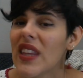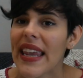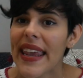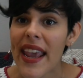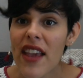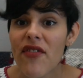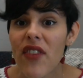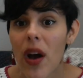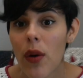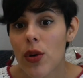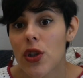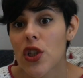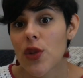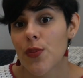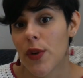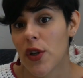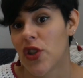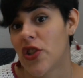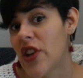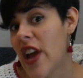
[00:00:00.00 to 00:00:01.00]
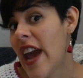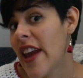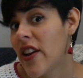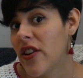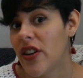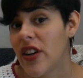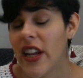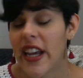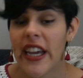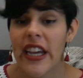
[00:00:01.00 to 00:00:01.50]
if I was supposed to end
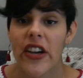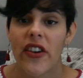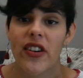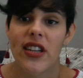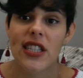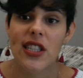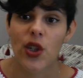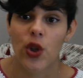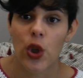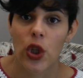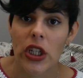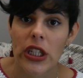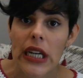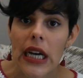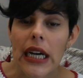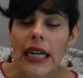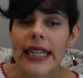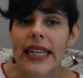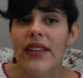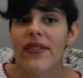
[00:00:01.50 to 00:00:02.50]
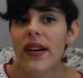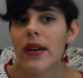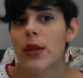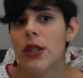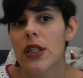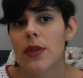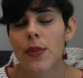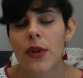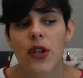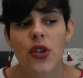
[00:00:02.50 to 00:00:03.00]
on an increase or not, if I
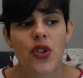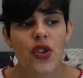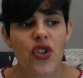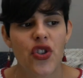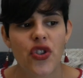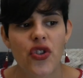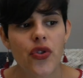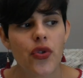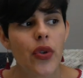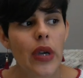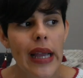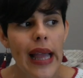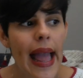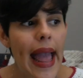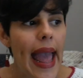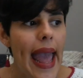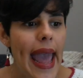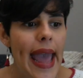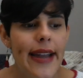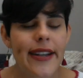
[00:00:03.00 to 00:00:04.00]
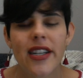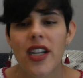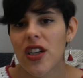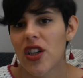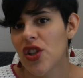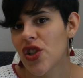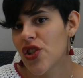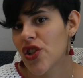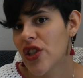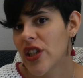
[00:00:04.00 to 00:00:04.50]
was supposed to end on
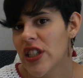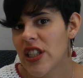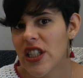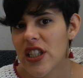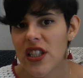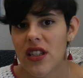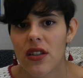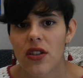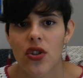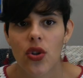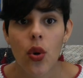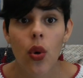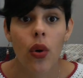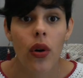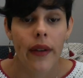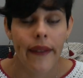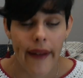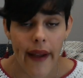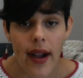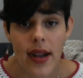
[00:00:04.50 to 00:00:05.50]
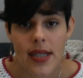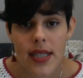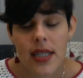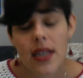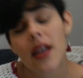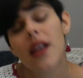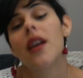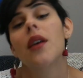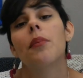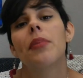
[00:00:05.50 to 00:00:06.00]
a certain stitch or not.
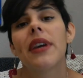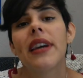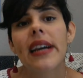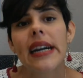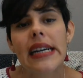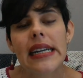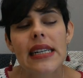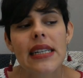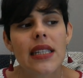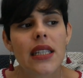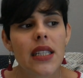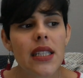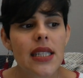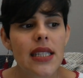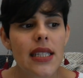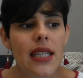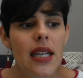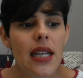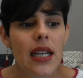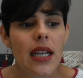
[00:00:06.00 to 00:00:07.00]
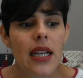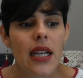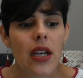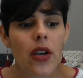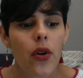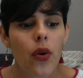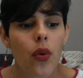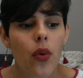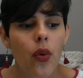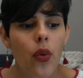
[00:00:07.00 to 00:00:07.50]
Because
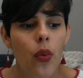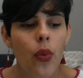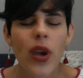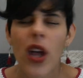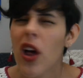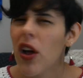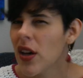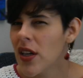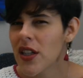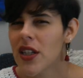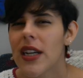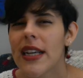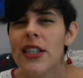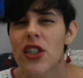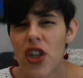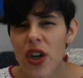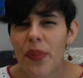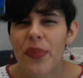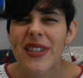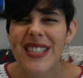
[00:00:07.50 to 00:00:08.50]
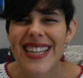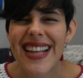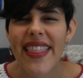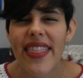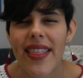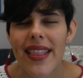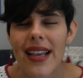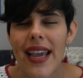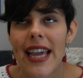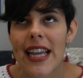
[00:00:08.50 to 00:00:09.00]
we all
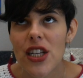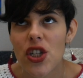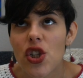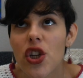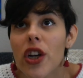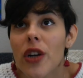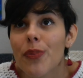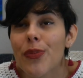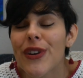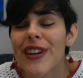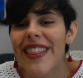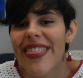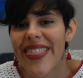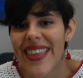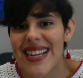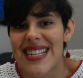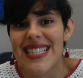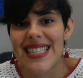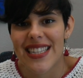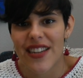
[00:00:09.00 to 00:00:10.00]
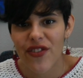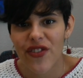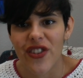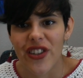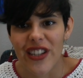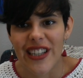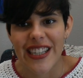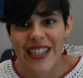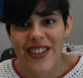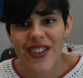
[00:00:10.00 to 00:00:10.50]
interpret things
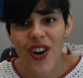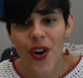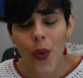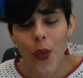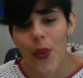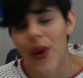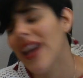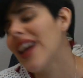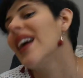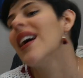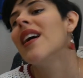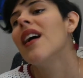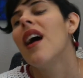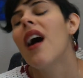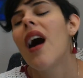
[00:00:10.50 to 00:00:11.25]
differently, don't we?